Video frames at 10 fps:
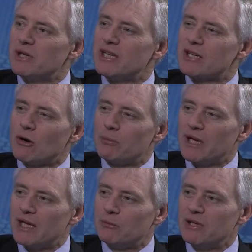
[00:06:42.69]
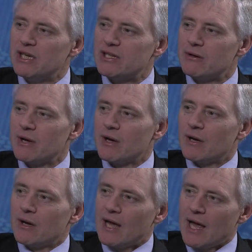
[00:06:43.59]
We need to comprehend it. We need to
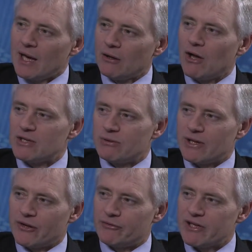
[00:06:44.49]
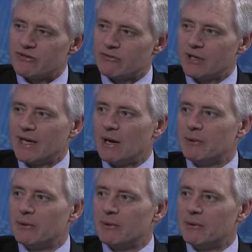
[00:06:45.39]
analyse where the threats really are.